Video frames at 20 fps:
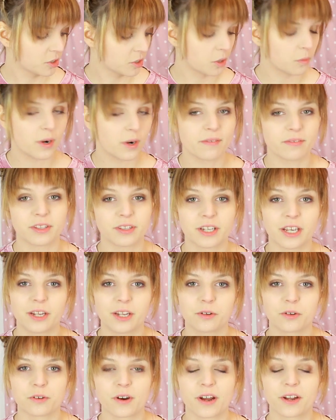stop waving the
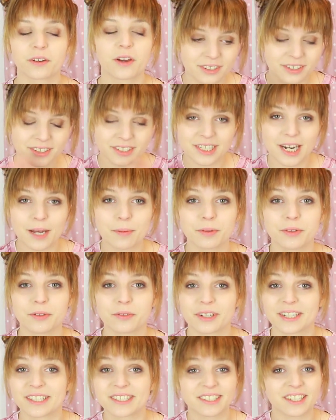Kindle around, got a slap on the
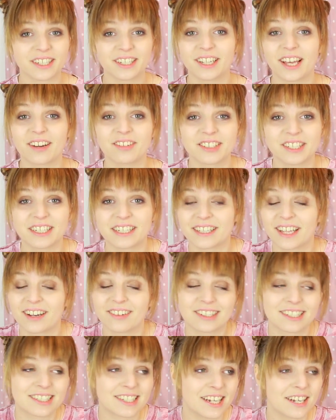wrist, and that was it.
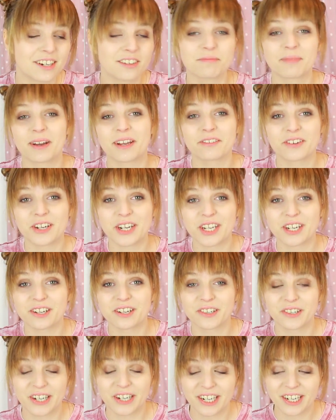That was the end of my reading
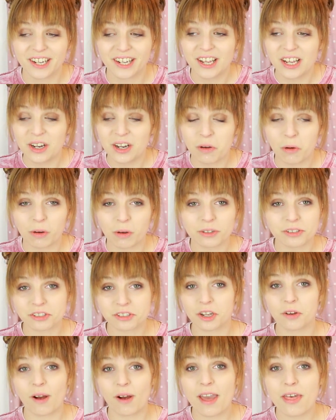career, or
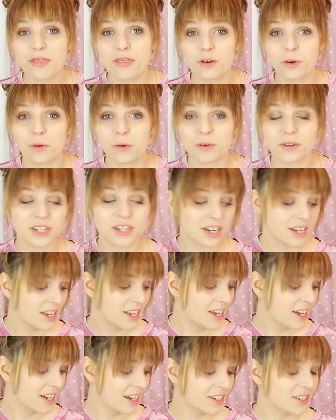so I thought,
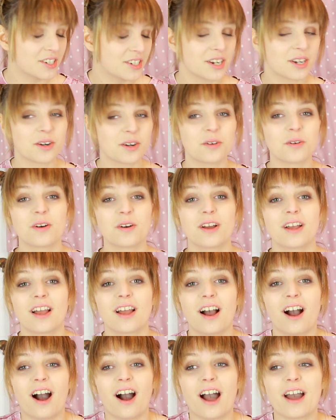until
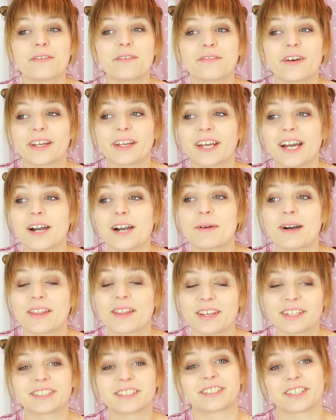I found out about this